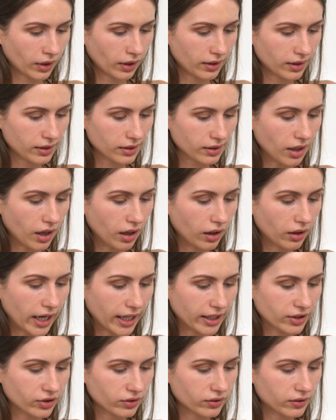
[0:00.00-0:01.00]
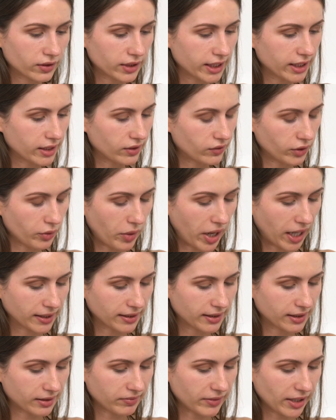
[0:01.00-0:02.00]
This color actually
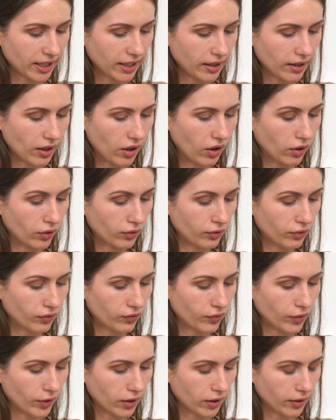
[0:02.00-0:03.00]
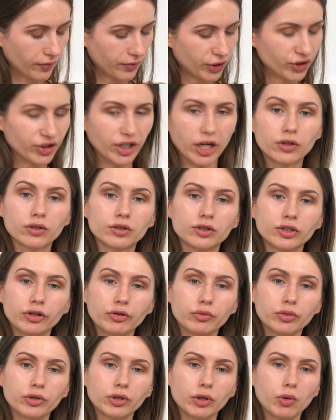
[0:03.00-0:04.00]
reminds me of the Charlotte
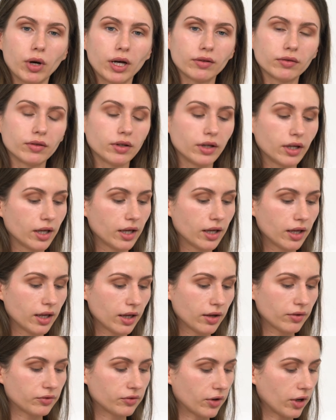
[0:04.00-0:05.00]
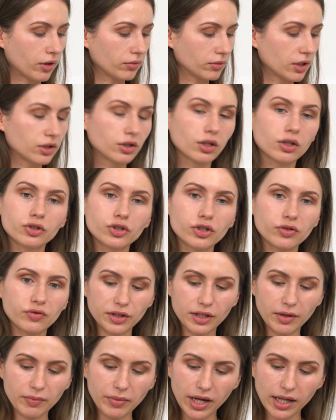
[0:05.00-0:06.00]
Tilbury one from the Dolce
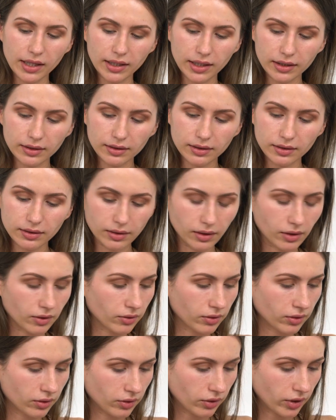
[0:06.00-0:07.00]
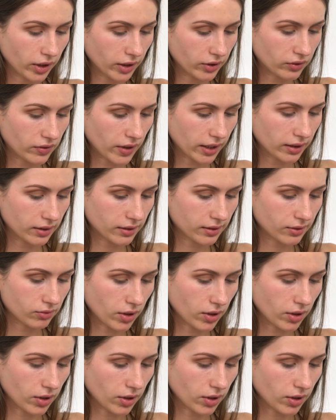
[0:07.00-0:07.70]
Vita palette. So you can try this